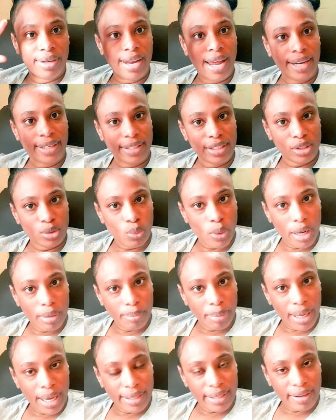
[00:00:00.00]
that is
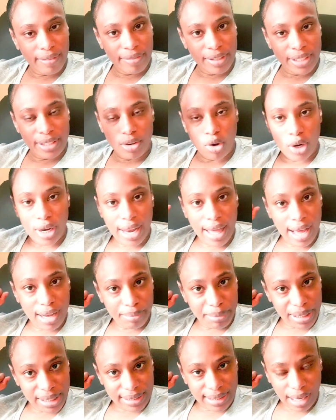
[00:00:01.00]
one part of it, or
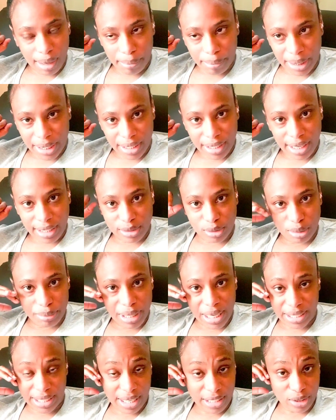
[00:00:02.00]
long meter me, because when
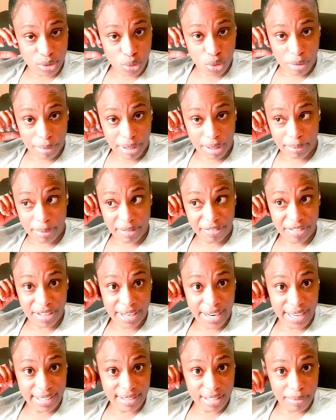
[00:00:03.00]
I tell story, I
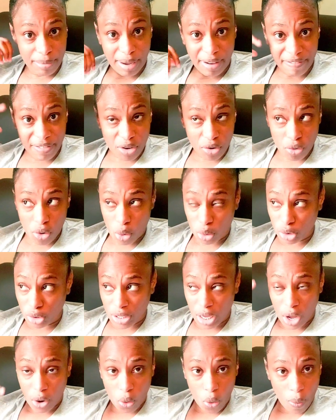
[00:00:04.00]
feel like say, I have to grow
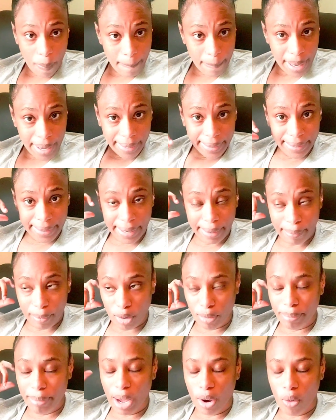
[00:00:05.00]
out and come back here.
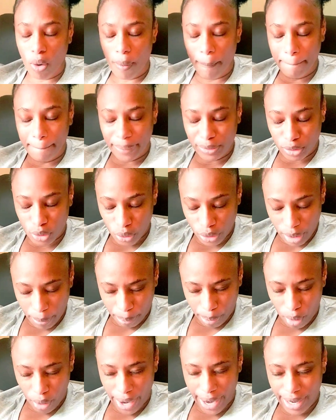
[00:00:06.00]
But I come to
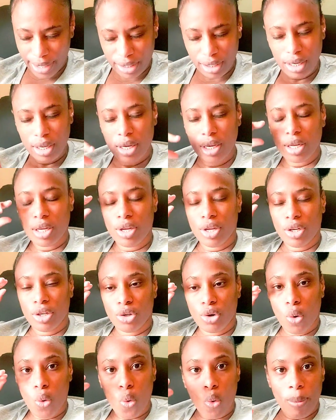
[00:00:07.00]
the point,
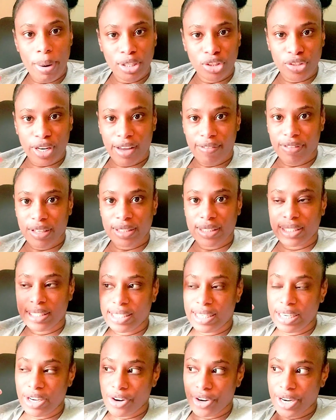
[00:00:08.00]
the Uber drivers
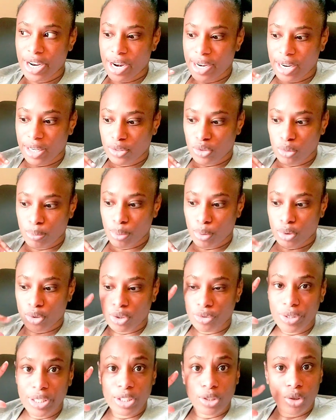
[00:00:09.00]
here, they're not supposed
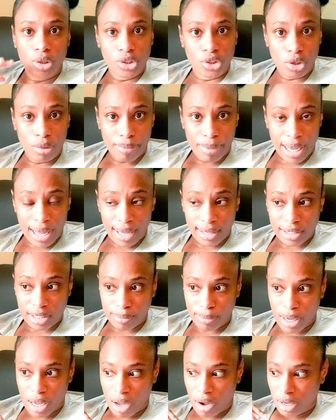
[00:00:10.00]
to really touch your
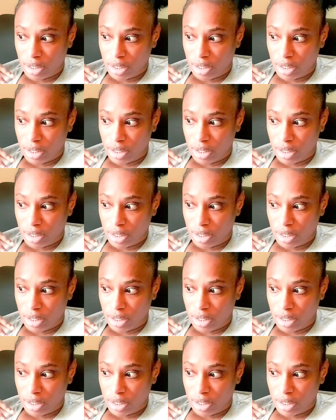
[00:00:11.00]
bags.